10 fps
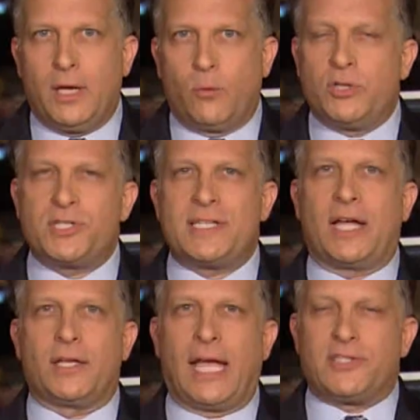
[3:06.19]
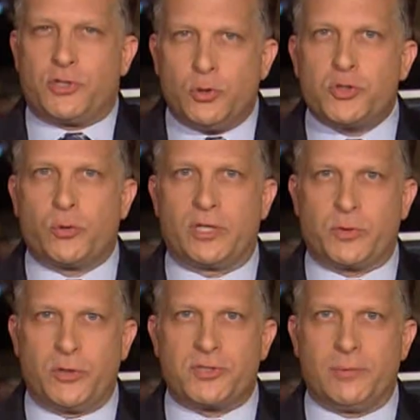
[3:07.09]
We're just not as used to it as
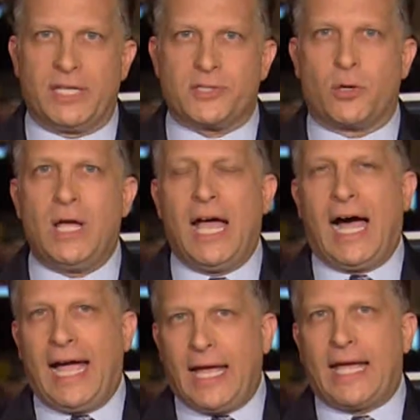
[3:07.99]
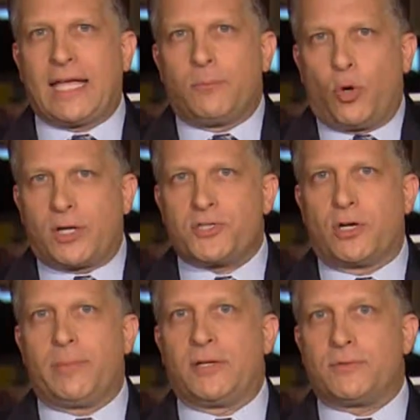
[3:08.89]
we used to be. So I get more
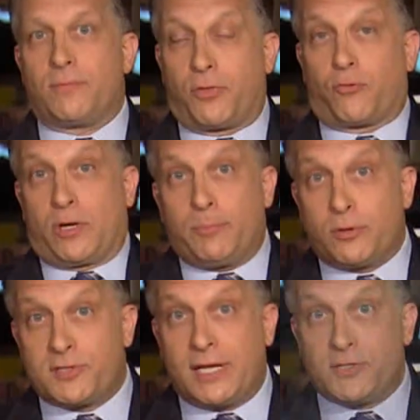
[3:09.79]
concerned about 3%